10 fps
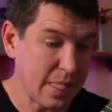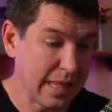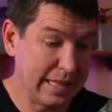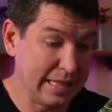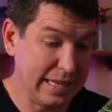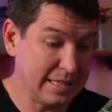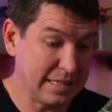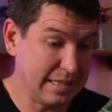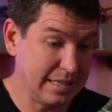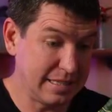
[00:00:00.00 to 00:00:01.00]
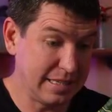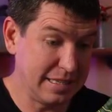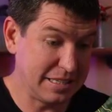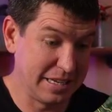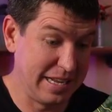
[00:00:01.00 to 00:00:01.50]
Atlanta,
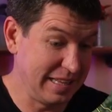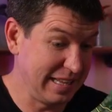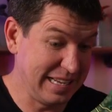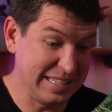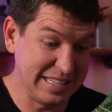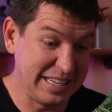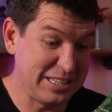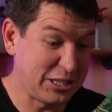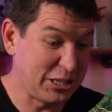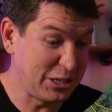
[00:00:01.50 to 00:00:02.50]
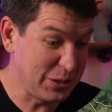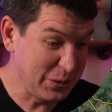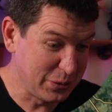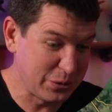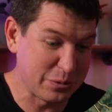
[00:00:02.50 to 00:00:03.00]
Atlanta is
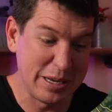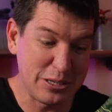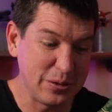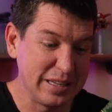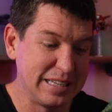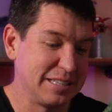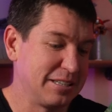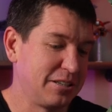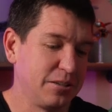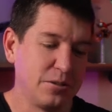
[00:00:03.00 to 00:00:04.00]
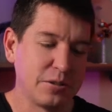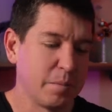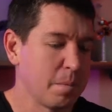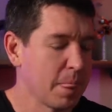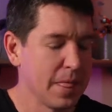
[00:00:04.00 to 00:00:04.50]
huge. Metro Atlanta is huge.
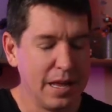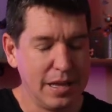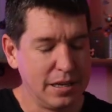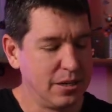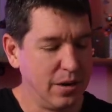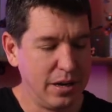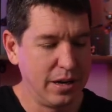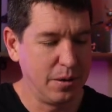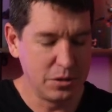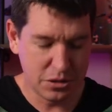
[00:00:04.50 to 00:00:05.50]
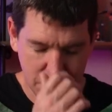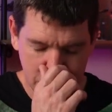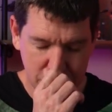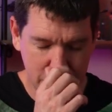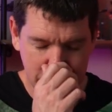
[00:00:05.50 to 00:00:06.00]
I once heard
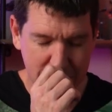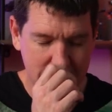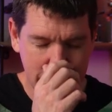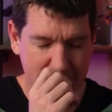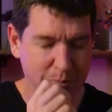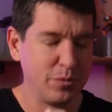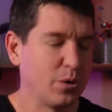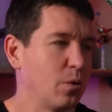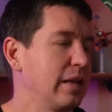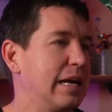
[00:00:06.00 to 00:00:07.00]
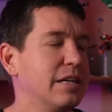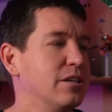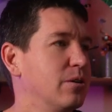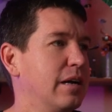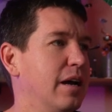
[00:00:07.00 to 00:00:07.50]
someone talk about
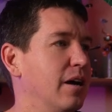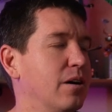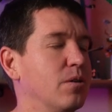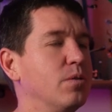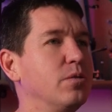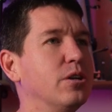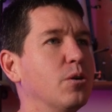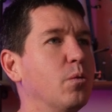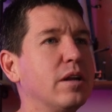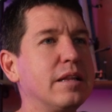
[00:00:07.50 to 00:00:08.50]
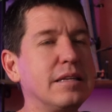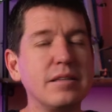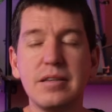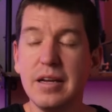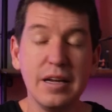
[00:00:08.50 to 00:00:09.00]
Orlando and how, one of
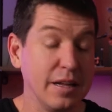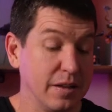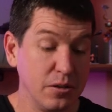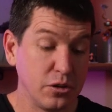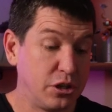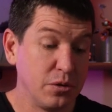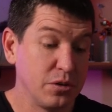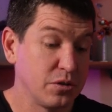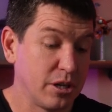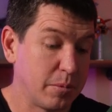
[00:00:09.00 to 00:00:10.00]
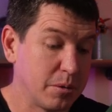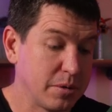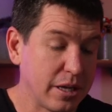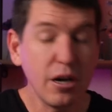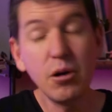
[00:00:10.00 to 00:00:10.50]
these little cute little suburbs,
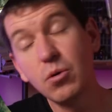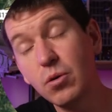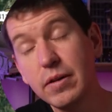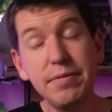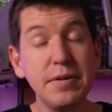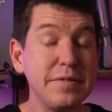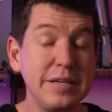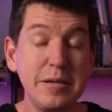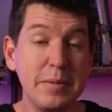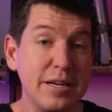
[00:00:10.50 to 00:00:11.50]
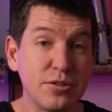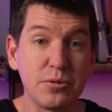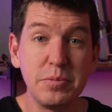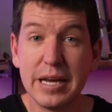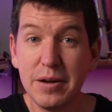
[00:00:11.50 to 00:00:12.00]
we're only 15 minutes
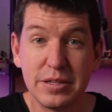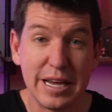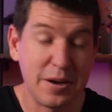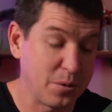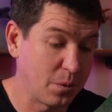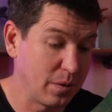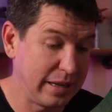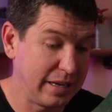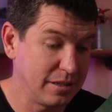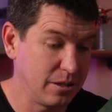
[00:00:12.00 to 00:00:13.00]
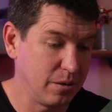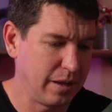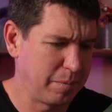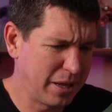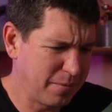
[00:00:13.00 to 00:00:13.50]
from downtown Orlando.
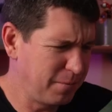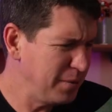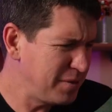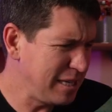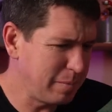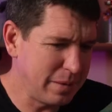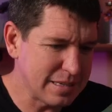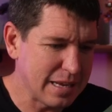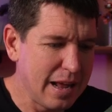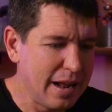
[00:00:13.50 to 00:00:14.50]
I'm like, 15 minutes?